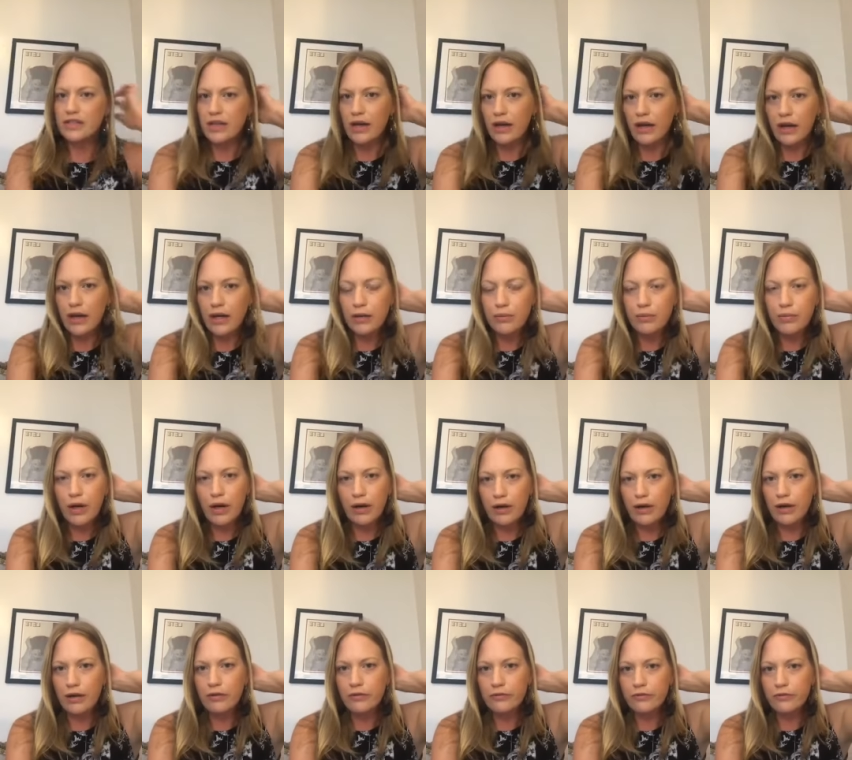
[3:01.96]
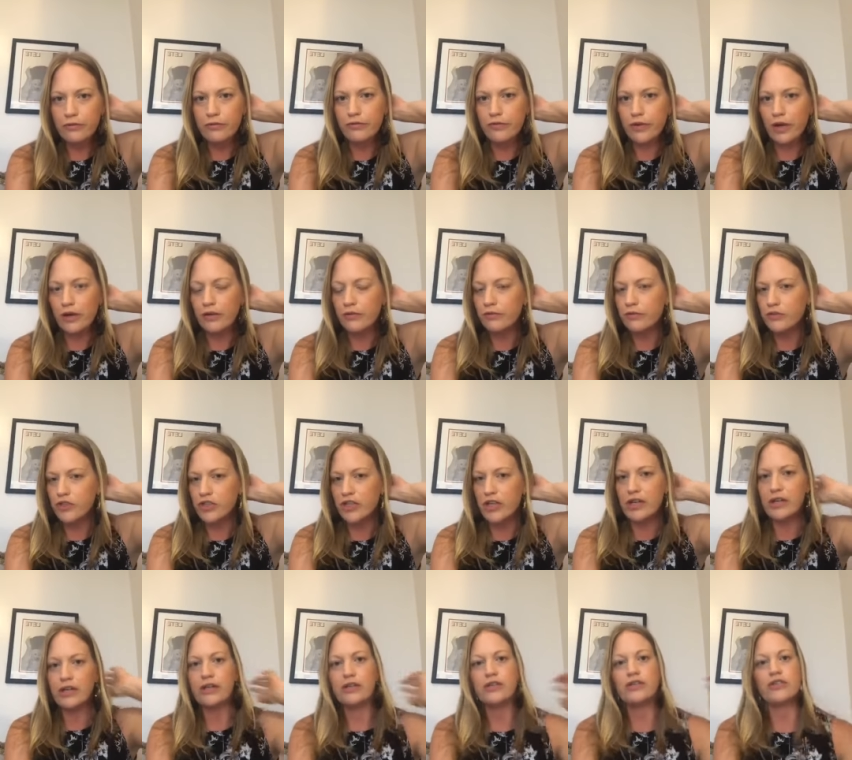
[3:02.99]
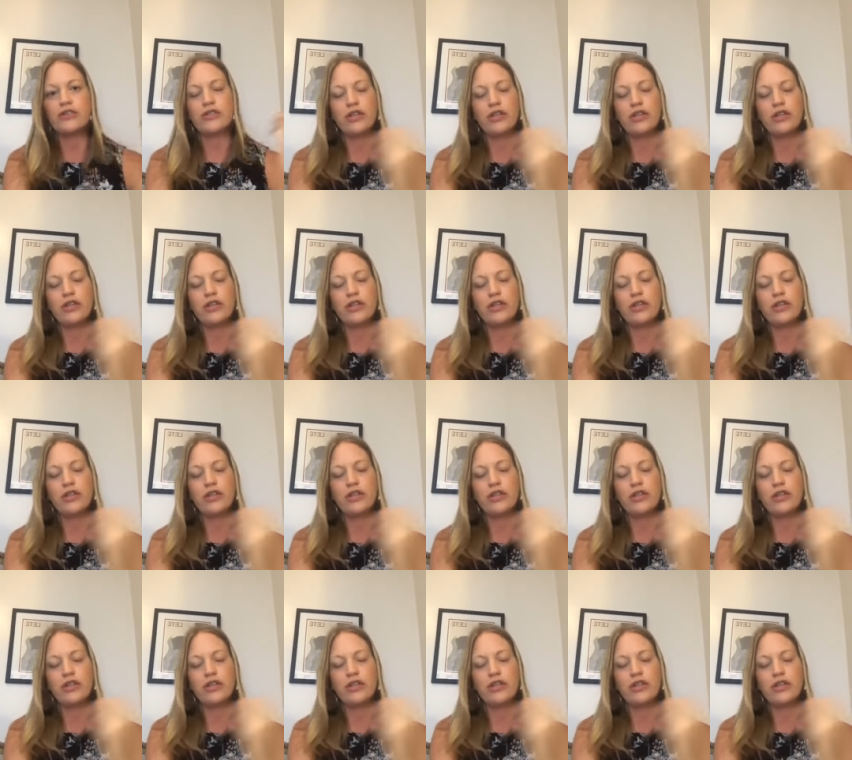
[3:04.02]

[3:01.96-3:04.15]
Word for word: time of, of change